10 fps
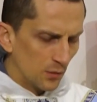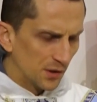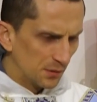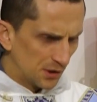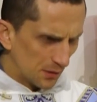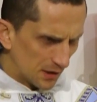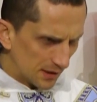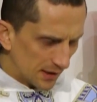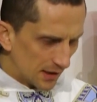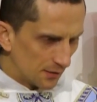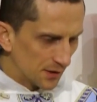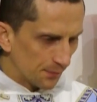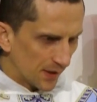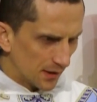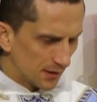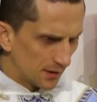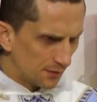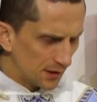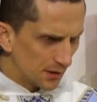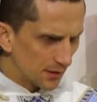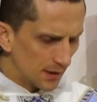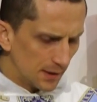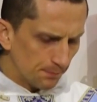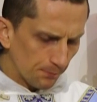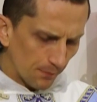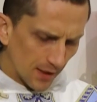Once we show ourselves sufficiently